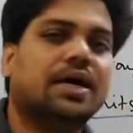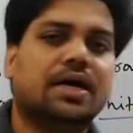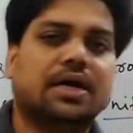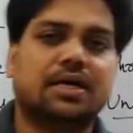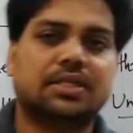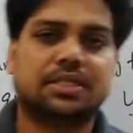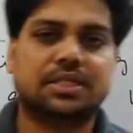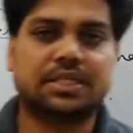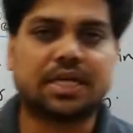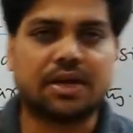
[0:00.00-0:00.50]

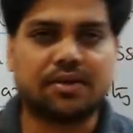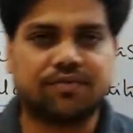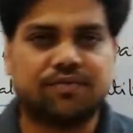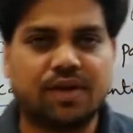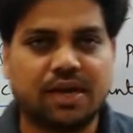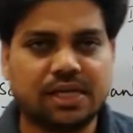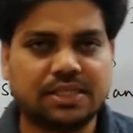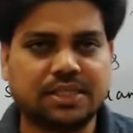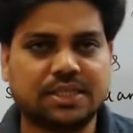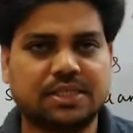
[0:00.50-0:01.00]

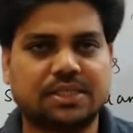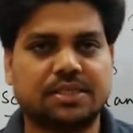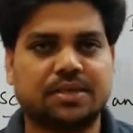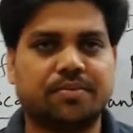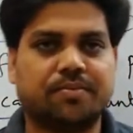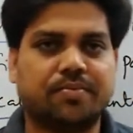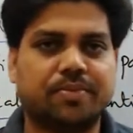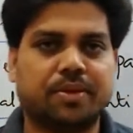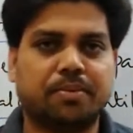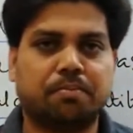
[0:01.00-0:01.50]
surface
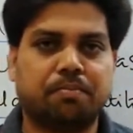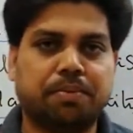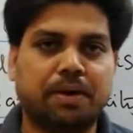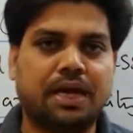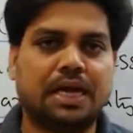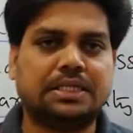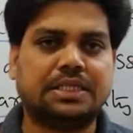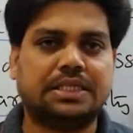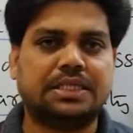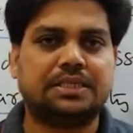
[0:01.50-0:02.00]

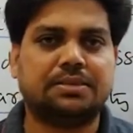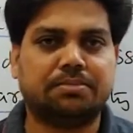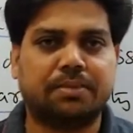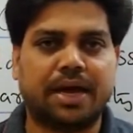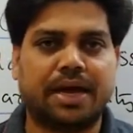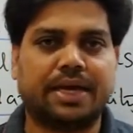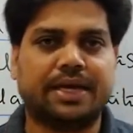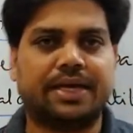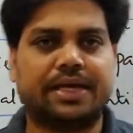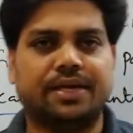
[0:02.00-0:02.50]
placed in
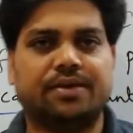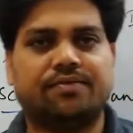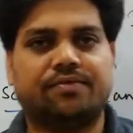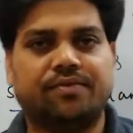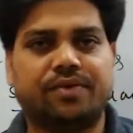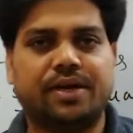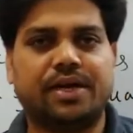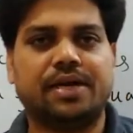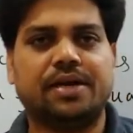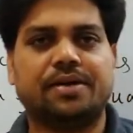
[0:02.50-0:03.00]
magnetic
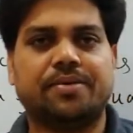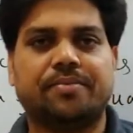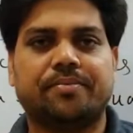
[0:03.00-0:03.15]
field,